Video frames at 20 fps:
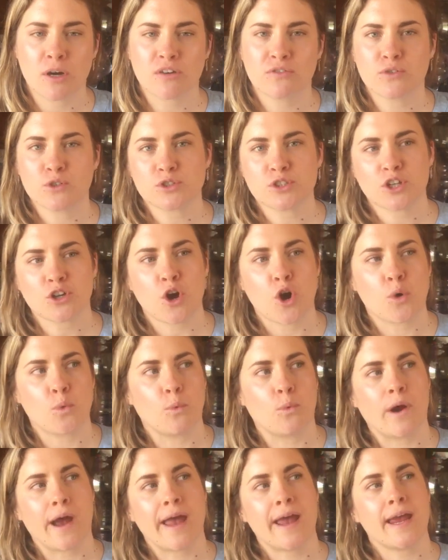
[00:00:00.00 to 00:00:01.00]
but I've also
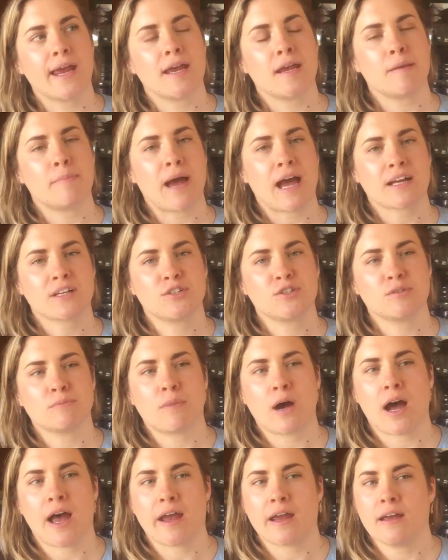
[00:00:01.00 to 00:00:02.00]
gone way back to
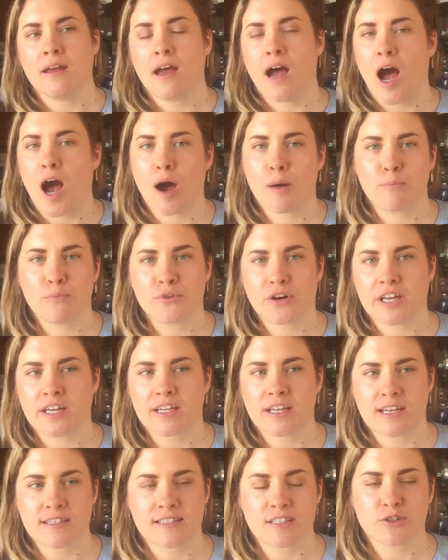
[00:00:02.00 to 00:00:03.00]
my
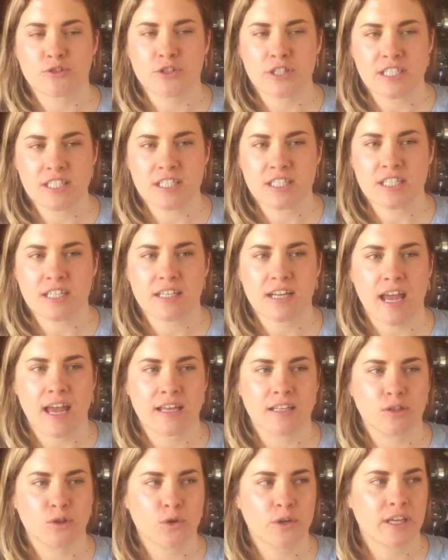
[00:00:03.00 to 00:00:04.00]
upbringing as a Christian
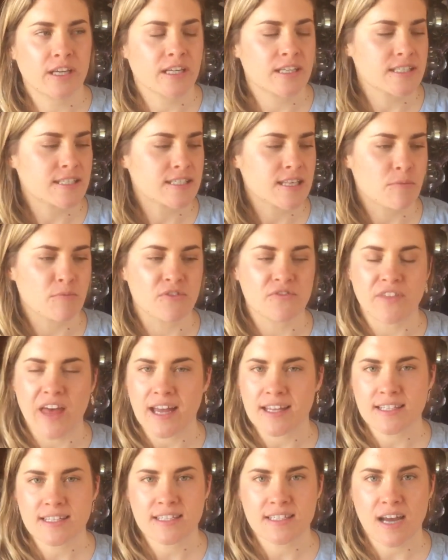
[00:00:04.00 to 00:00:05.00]
and looking at some of
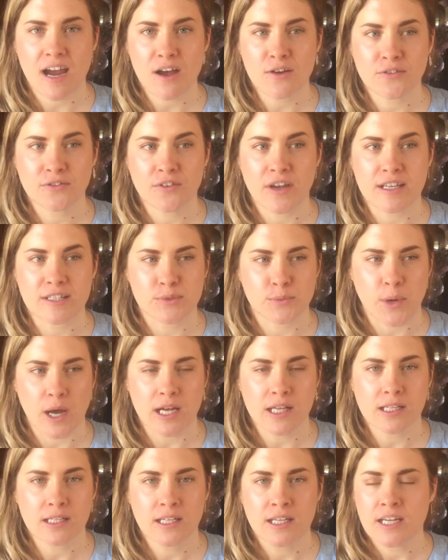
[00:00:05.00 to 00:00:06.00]
that stuff as
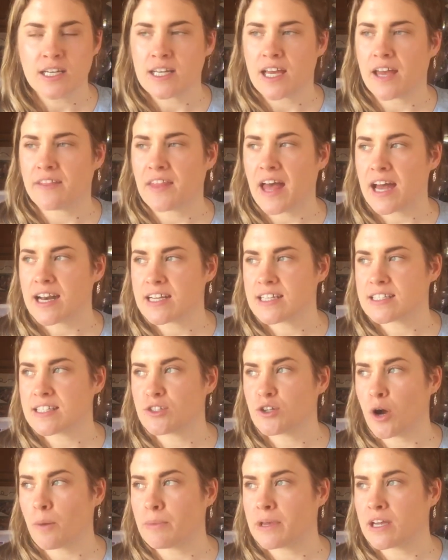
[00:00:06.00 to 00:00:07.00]
well. And that is a
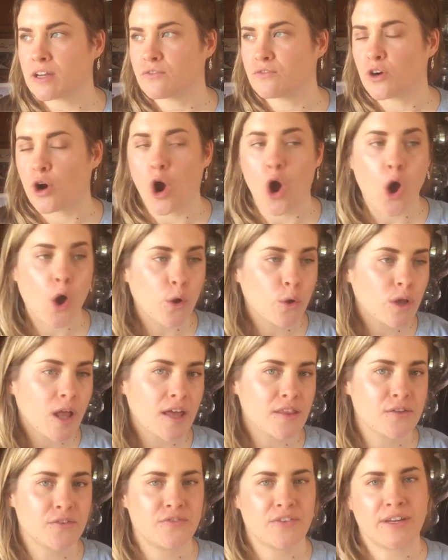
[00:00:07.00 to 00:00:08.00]
topic for a whole
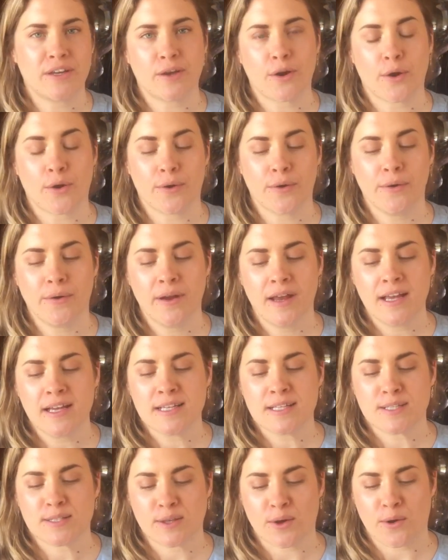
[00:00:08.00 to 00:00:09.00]
other video,
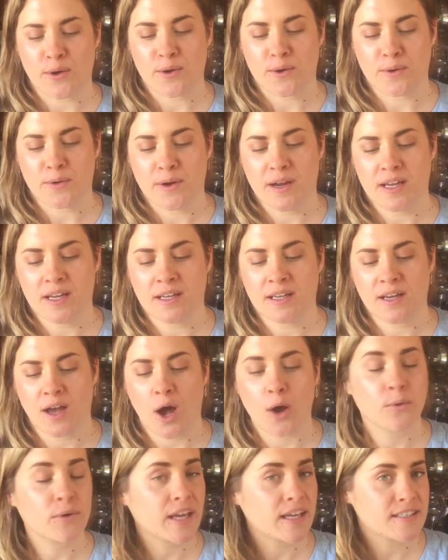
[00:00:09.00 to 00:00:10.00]
so
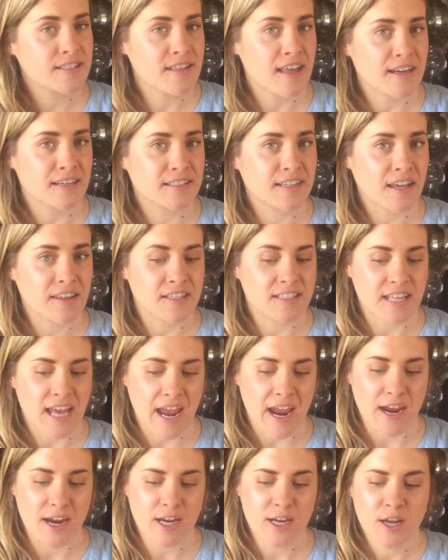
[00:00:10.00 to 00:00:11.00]
I'll get to that another
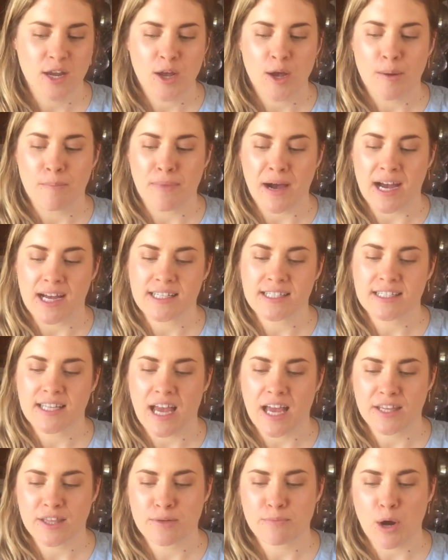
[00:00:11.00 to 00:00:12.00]
day. But
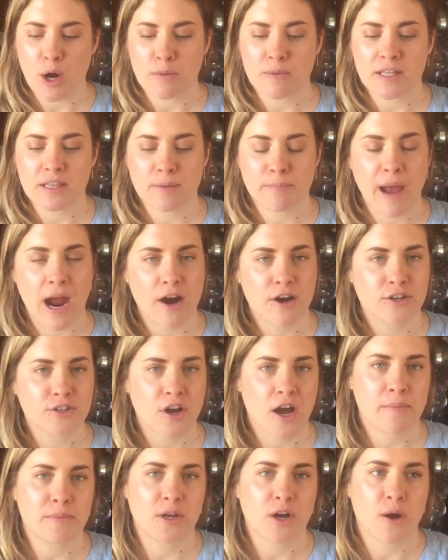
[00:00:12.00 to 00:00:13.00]
at the moment, the
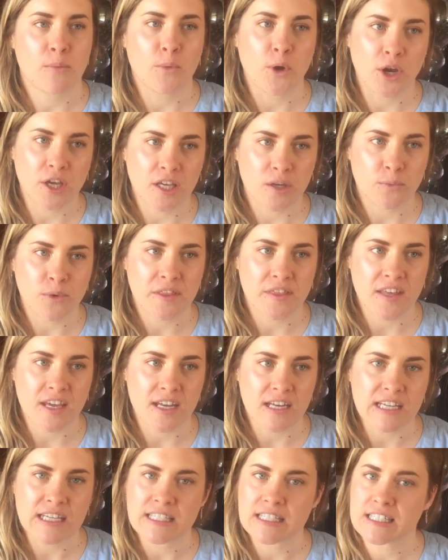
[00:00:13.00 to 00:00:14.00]
paradigm that I'm working
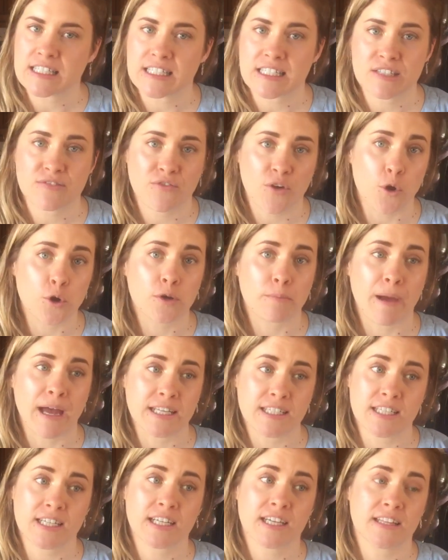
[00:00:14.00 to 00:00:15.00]
within is just folk
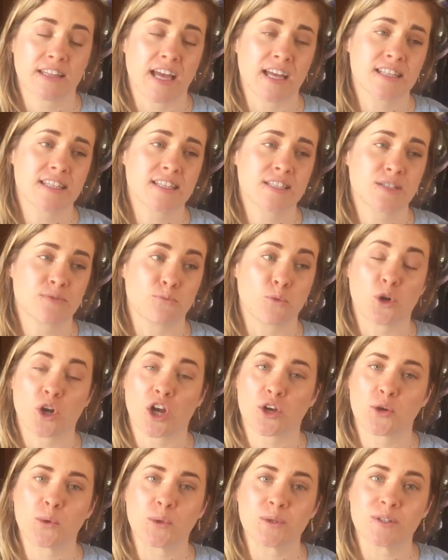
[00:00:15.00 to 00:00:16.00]
magic, and that's what I
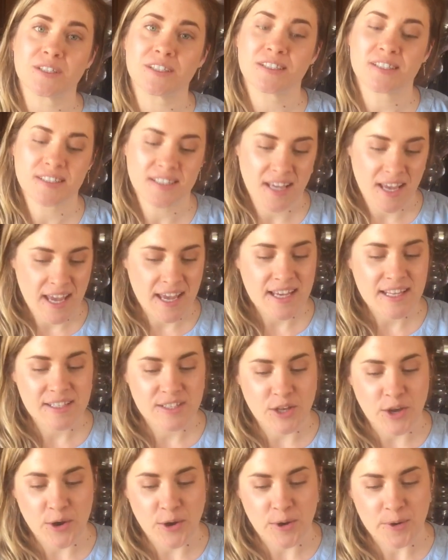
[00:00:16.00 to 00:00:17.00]
call it.
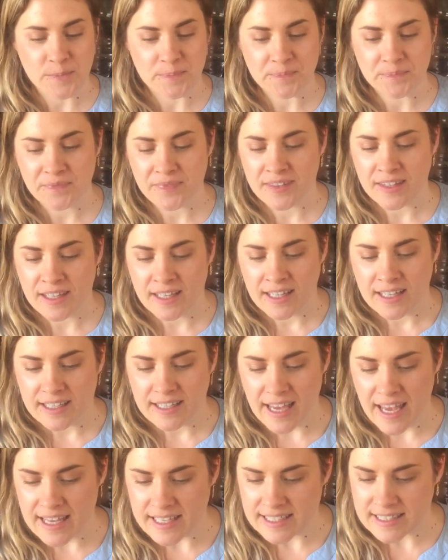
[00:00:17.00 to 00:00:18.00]
So
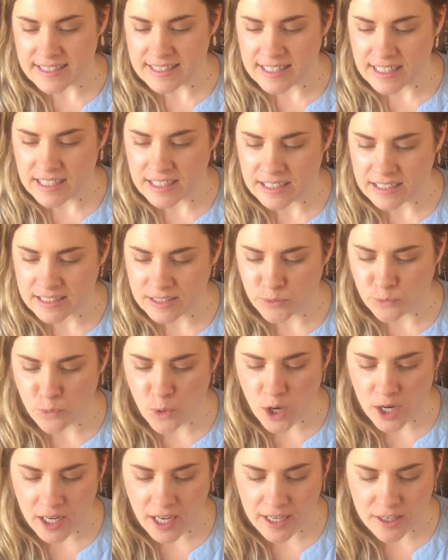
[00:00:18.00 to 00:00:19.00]
yes,
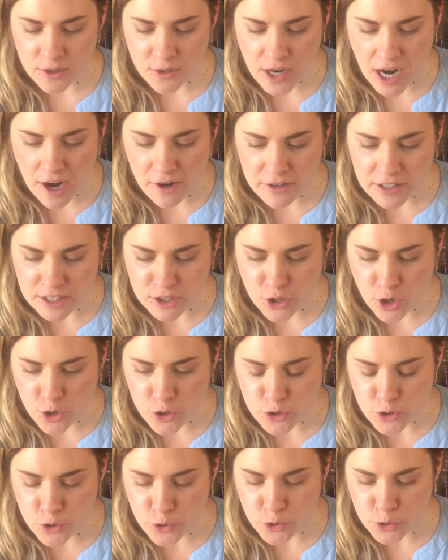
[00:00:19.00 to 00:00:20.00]
what are your current
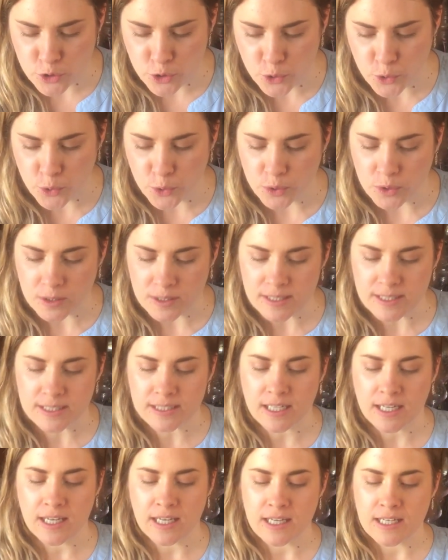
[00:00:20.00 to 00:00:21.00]
go-to tools?
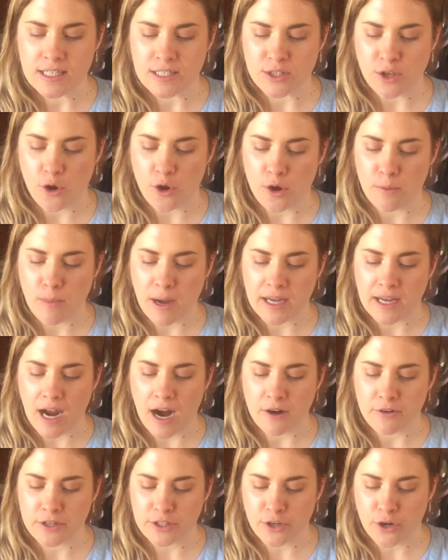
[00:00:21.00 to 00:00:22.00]
So my
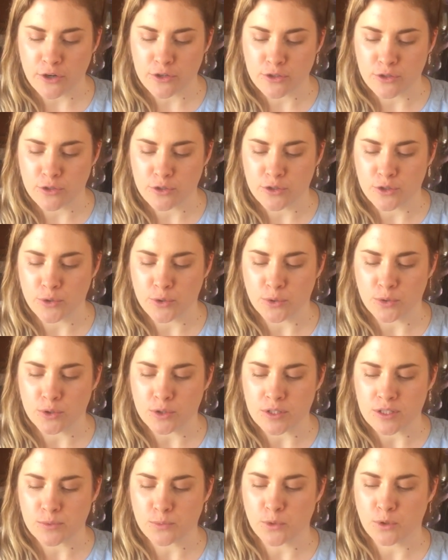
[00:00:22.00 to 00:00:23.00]
current go-to
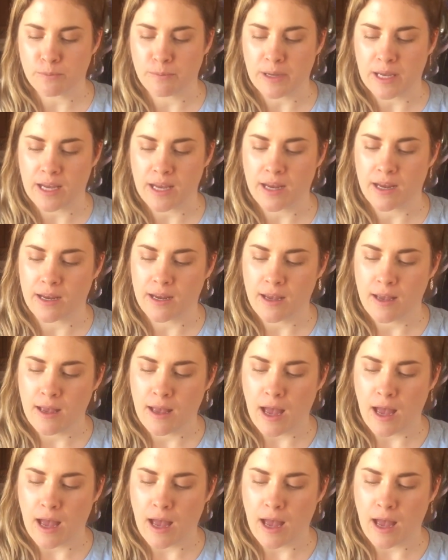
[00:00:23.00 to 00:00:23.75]
tools would be